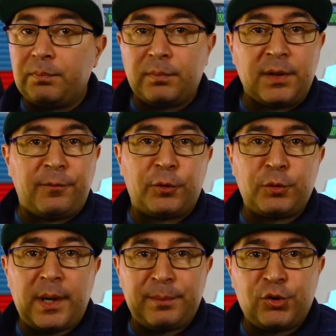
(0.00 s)
the
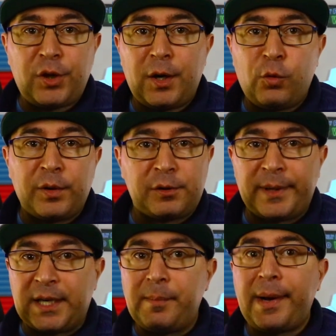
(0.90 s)
photorabz channel was
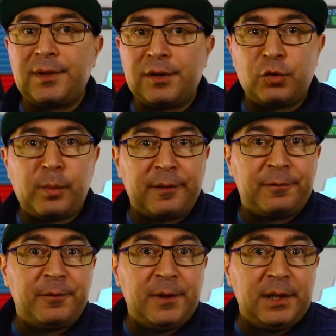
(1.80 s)
recommended to my
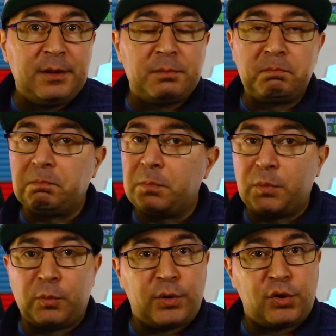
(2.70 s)
feed,
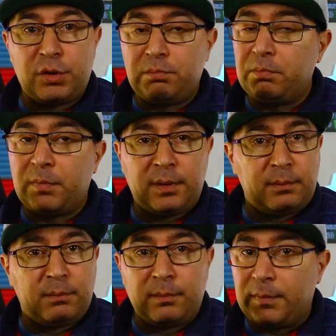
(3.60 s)
which
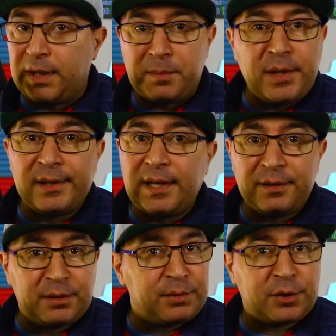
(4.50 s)
immediately I
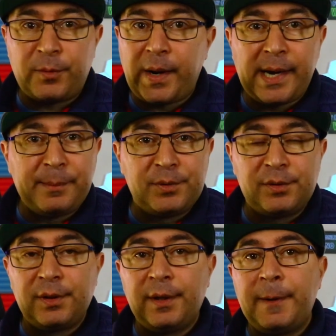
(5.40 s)
subscribed.
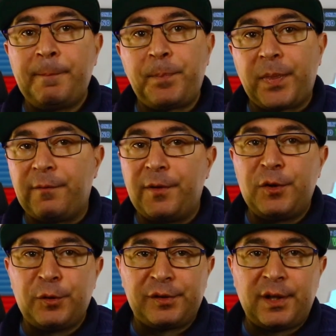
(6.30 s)
The
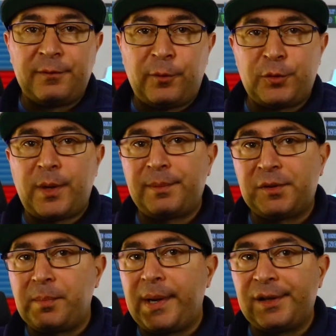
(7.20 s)
videos that photorabz
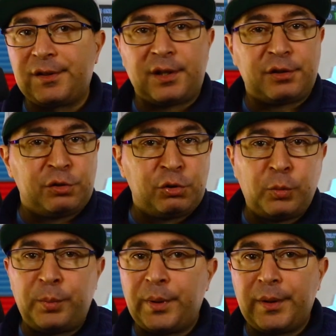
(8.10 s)
makes are
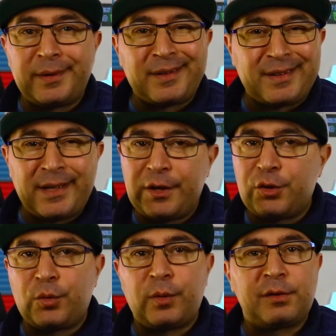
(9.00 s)
super
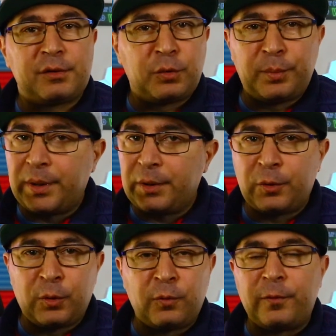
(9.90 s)
natural, super
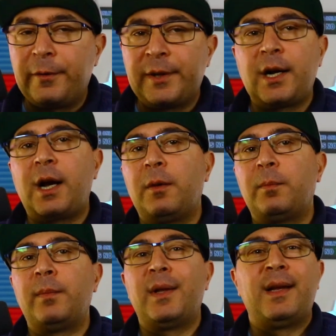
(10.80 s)
cool, very calm,